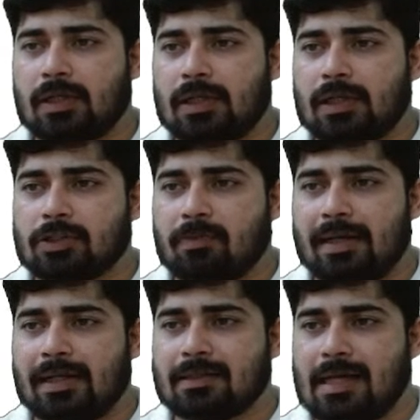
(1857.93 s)
10 raised to
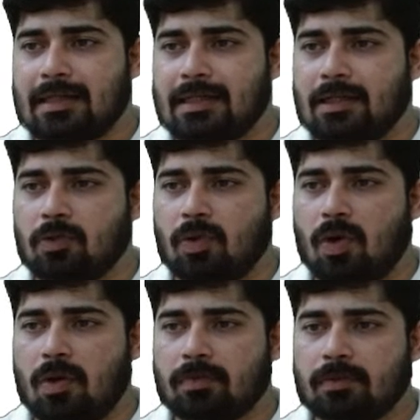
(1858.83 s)
minus 19
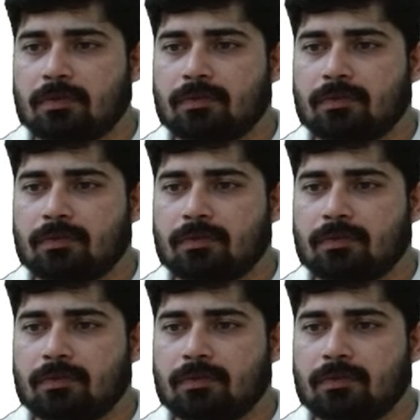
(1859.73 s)
coulomb.